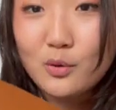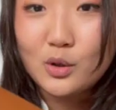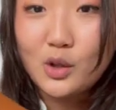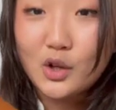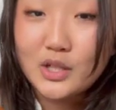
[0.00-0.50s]
for a
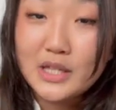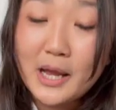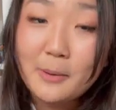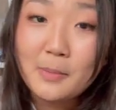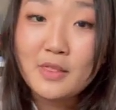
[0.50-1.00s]
longer
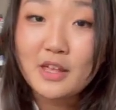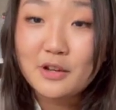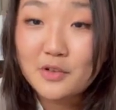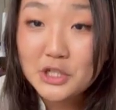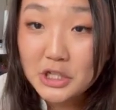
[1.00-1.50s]
time than
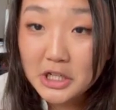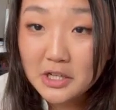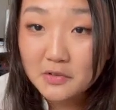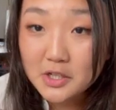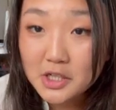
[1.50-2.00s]
if it didn't
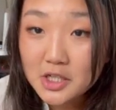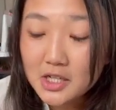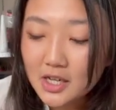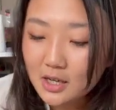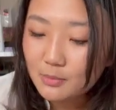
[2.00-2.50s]
have it.
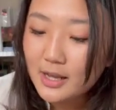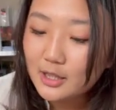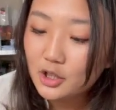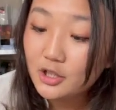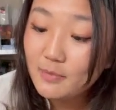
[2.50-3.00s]
And a
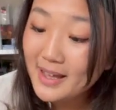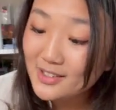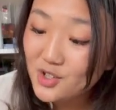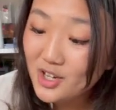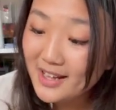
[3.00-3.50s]
lot of bags
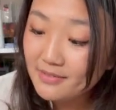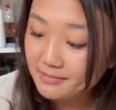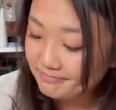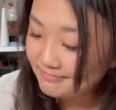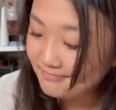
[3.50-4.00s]
don't have
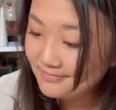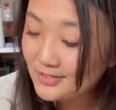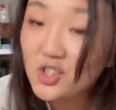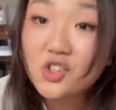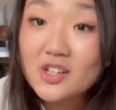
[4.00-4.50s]
them.
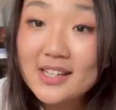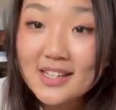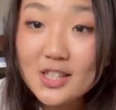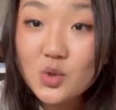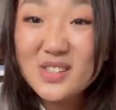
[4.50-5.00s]
So
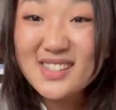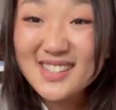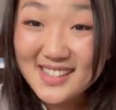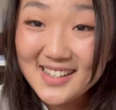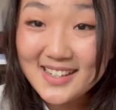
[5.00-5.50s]
this was
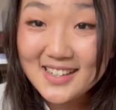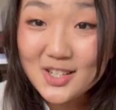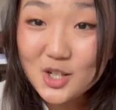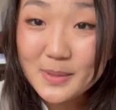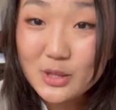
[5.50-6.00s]
designed
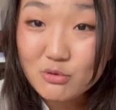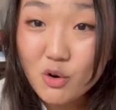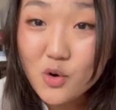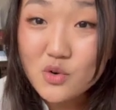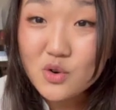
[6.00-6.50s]
to be
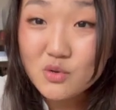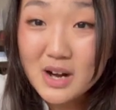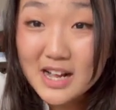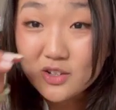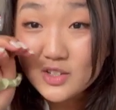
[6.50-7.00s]
thrown
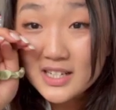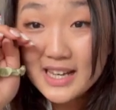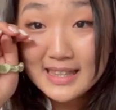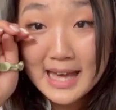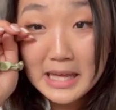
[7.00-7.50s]
around,
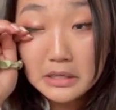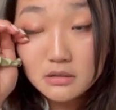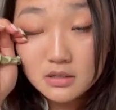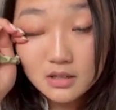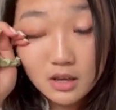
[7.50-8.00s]
and that's